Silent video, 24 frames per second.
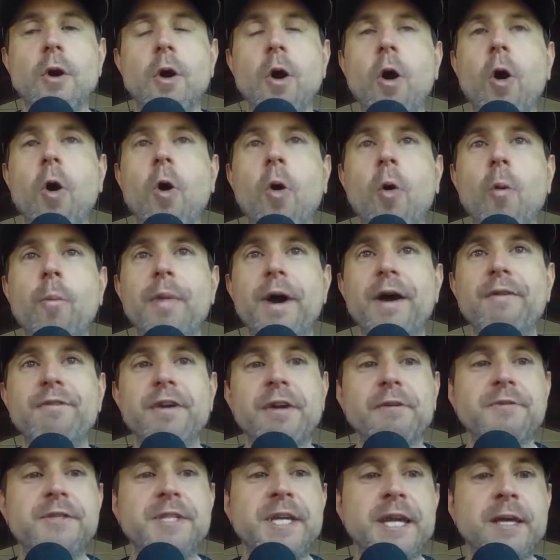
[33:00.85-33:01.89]
a whole bevy
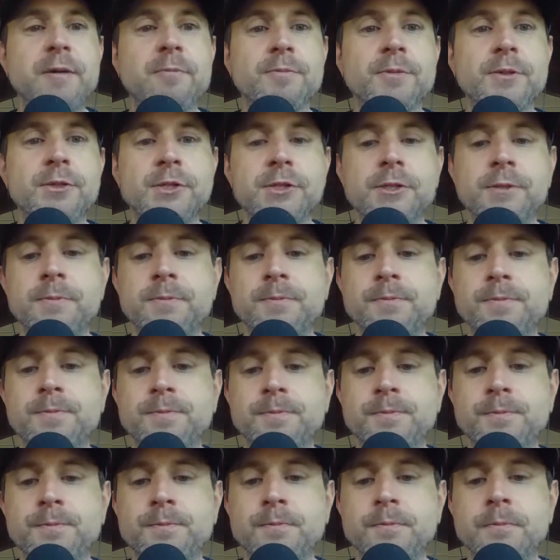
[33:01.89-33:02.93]
of teams
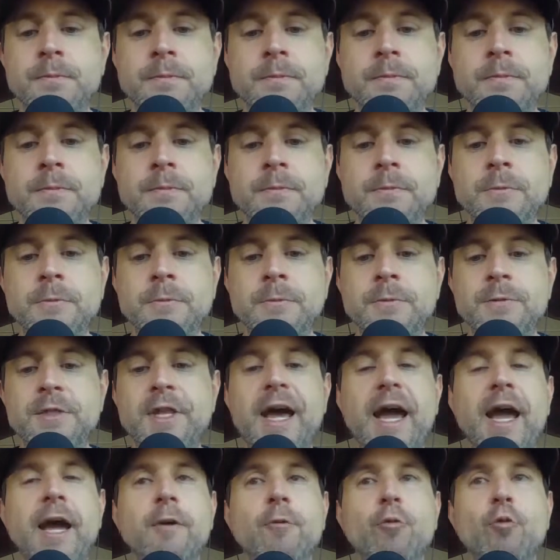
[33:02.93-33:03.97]

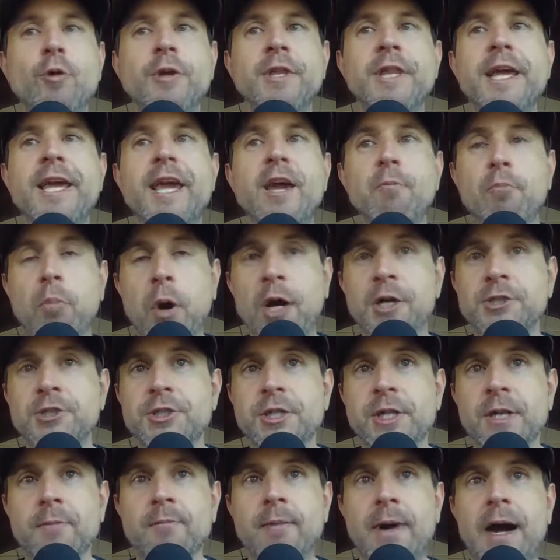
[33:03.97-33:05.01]
that when they get punched
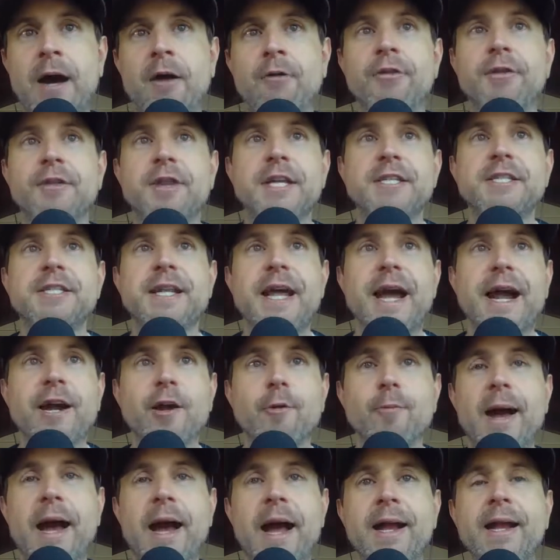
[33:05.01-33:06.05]
in the mouth, they stagger
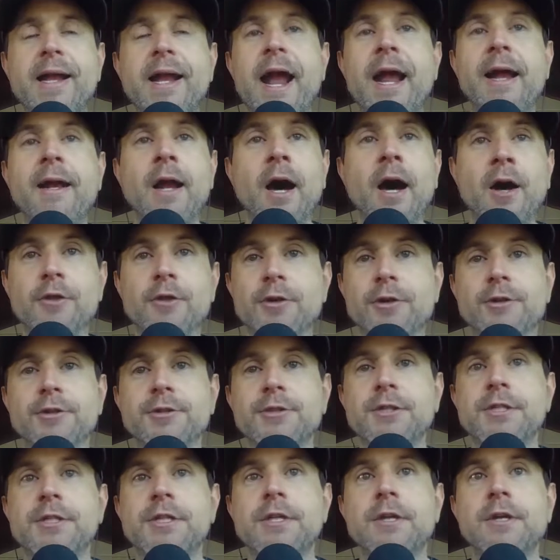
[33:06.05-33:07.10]
back, and
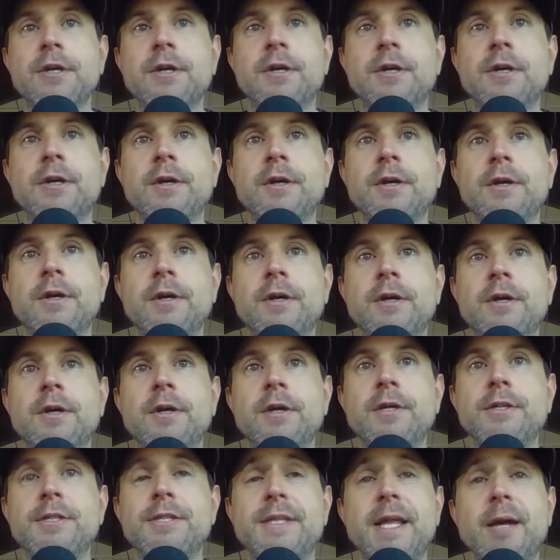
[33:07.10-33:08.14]
others
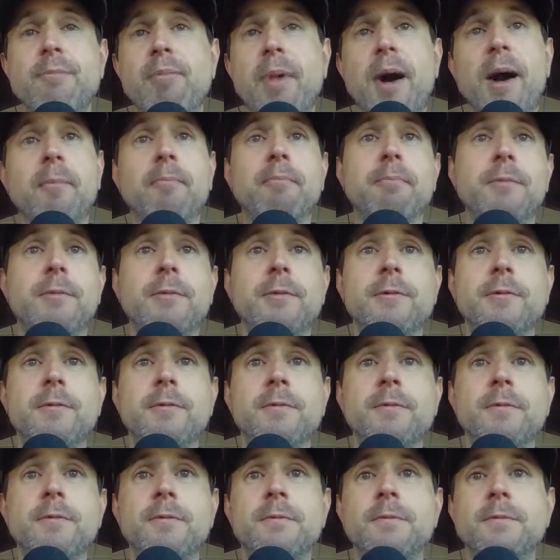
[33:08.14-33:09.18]
step up.
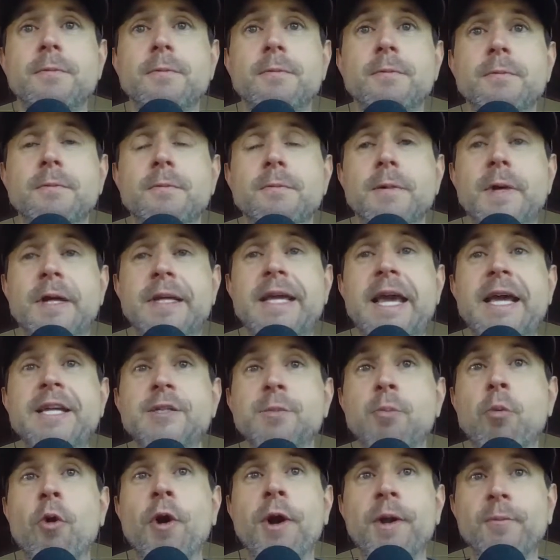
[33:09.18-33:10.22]
In case in
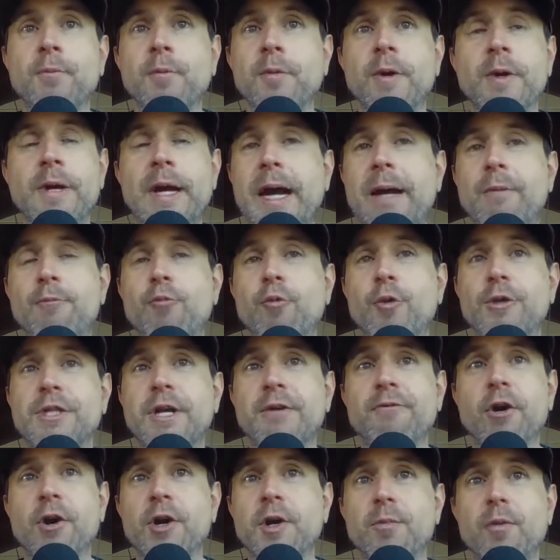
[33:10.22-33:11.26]
point, which I've
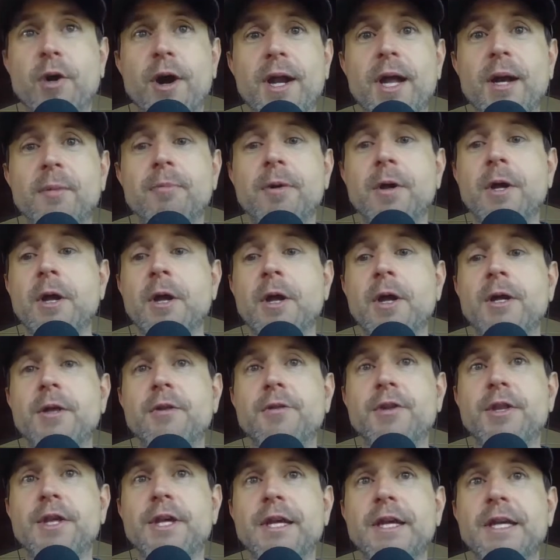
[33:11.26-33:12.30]
already brought up,
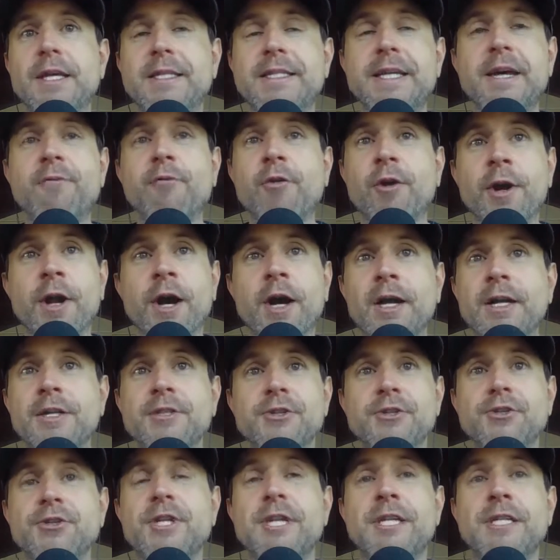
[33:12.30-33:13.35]
the Denver Nuggets are
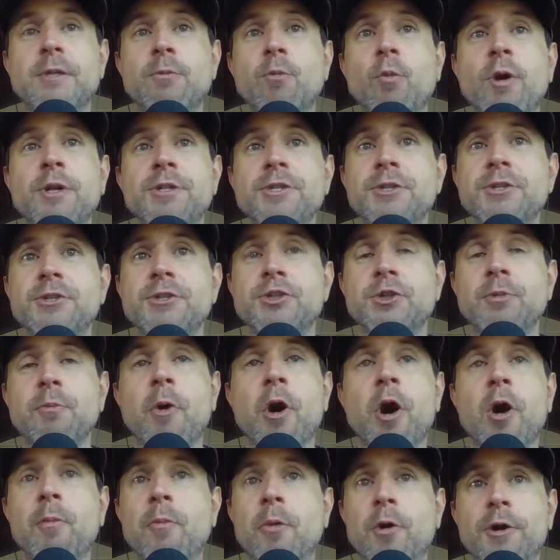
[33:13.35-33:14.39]
6-1 since
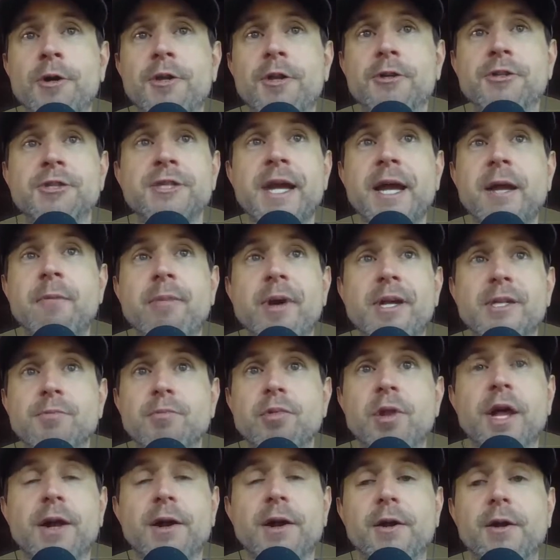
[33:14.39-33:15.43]
Jamal Murray, their second best
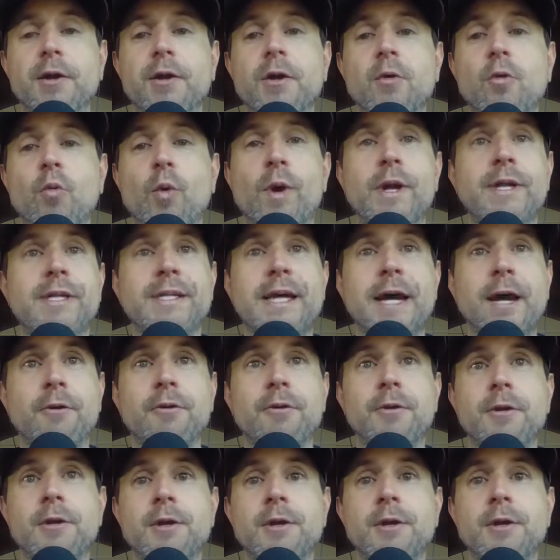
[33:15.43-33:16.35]
player, went down.